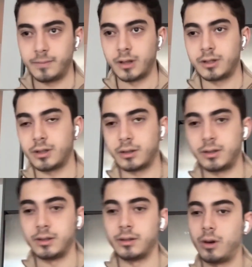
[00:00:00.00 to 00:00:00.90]
it's
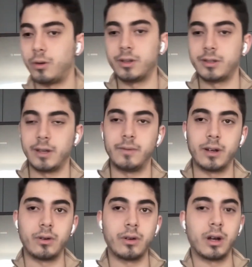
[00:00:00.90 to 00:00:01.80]
not the audience that we
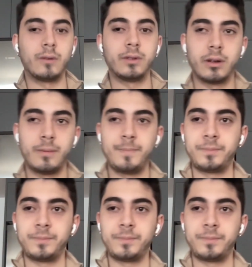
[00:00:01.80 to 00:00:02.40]
are going after.